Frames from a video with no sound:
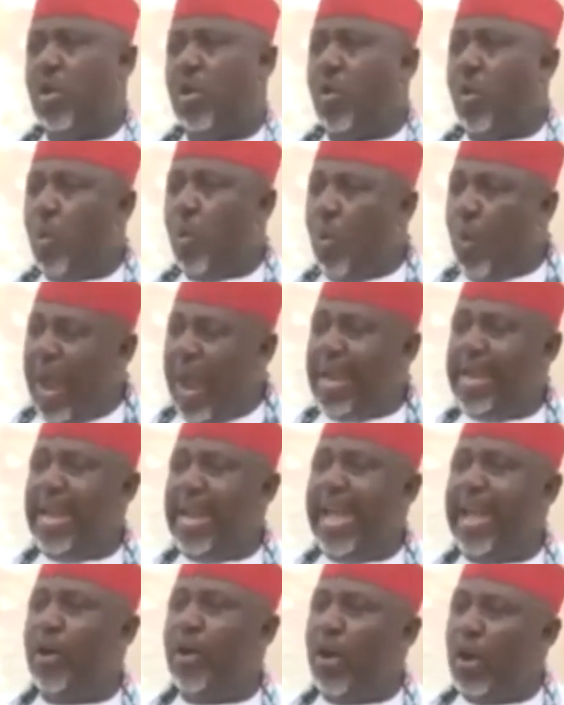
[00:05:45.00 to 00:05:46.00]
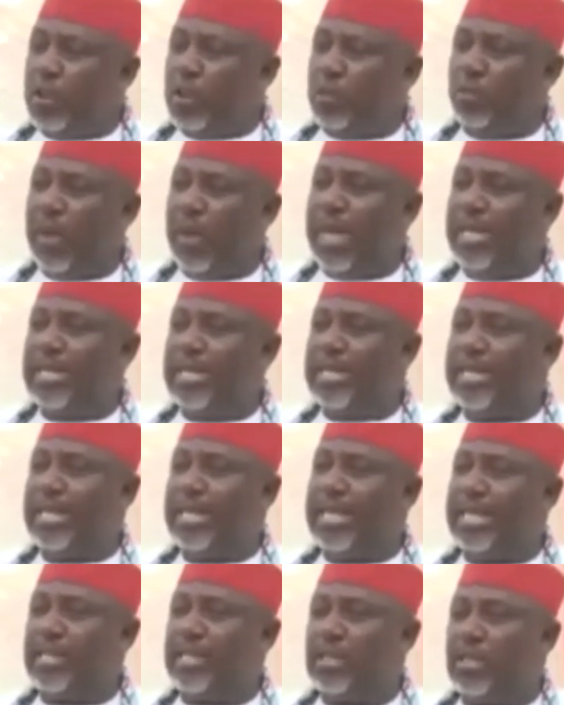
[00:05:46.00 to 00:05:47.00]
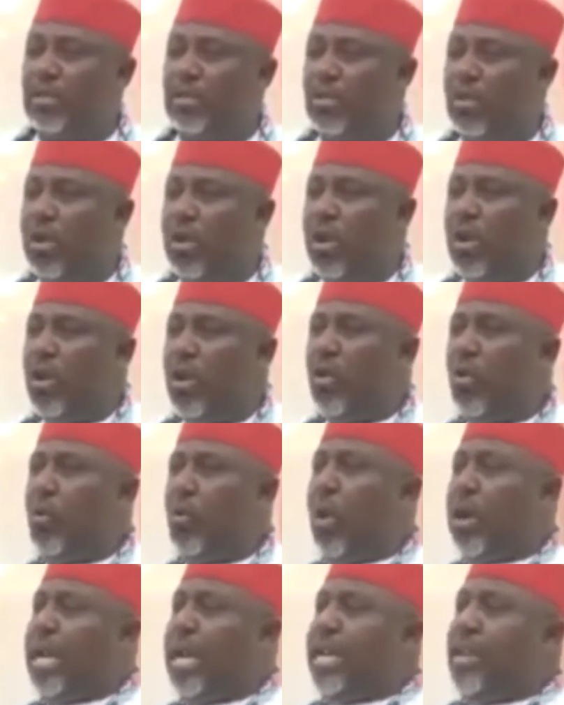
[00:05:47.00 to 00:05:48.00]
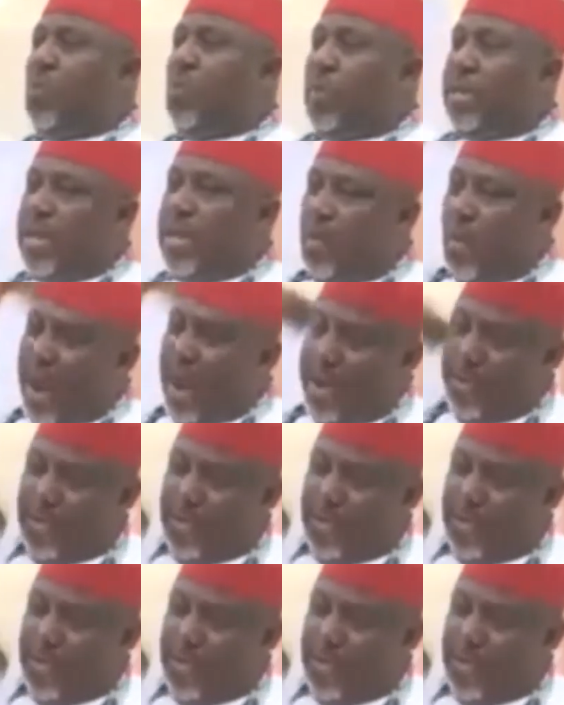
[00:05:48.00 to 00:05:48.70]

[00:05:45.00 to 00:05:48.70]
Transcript: When a husband is quarreling with a wife